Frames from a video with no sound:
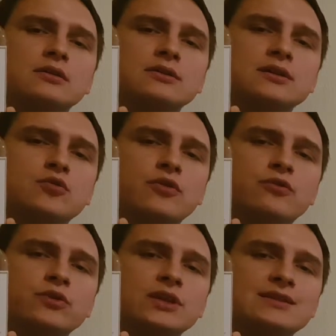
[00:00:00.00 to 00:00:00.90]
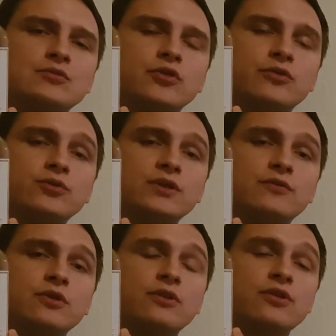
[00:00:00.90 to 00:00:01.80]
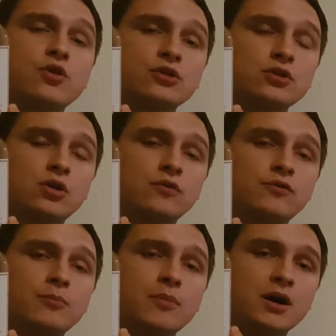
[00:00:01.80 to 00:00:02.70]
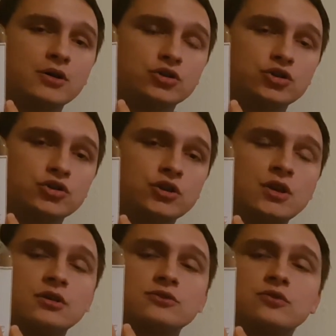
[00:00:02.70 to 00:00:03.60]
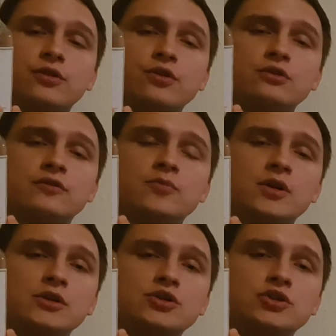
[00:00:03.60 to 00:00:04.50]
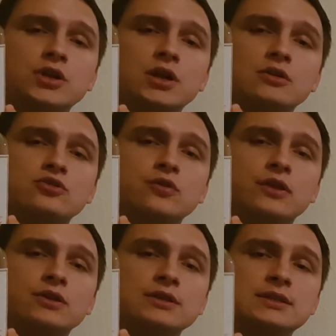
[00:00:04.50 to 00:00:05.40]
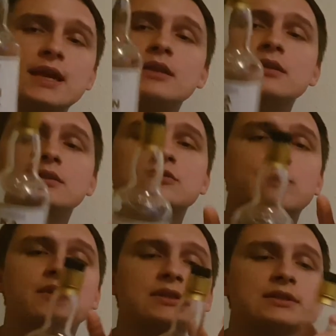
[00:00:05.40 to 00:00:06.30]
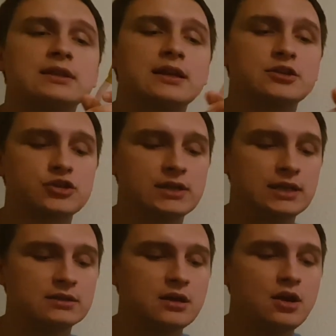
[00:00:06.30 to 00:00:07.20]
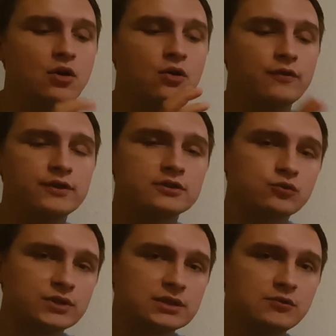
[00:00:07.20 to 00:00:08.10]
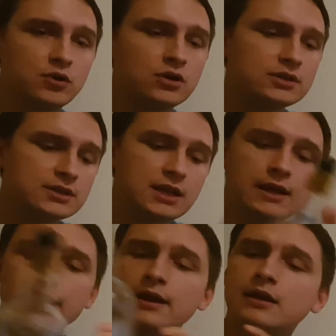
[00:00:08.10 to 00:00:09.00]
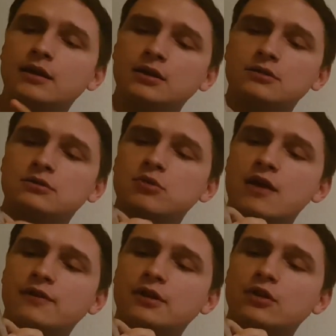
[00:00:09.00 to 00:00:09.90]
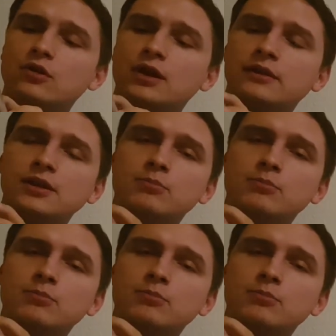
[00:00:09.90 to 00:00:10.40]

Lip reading: 0303 for the 3rd of March. So 3rd of March 2010 is when the distillation date of this whiskey was. And having a look at the